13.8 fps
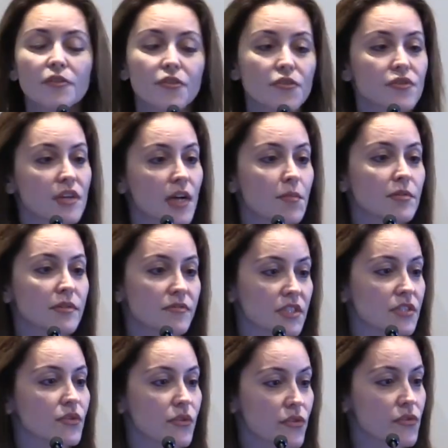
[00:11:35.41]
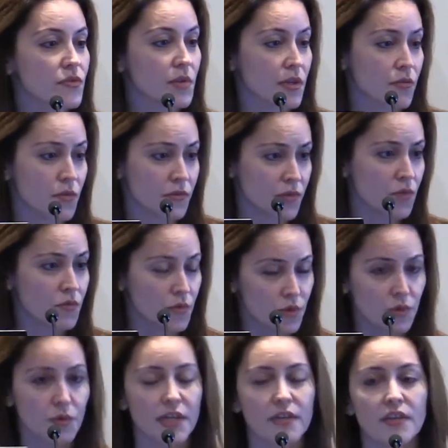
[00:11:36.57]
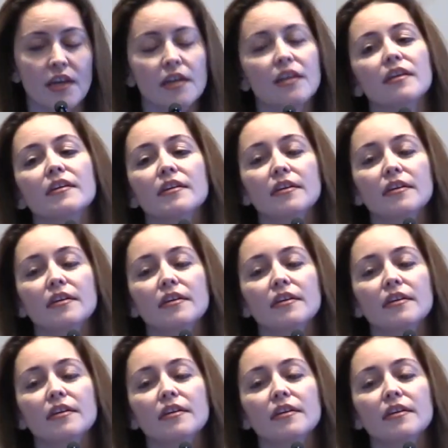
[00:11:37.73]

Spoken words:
Well, there's a couple of disorders we're going to review real quick that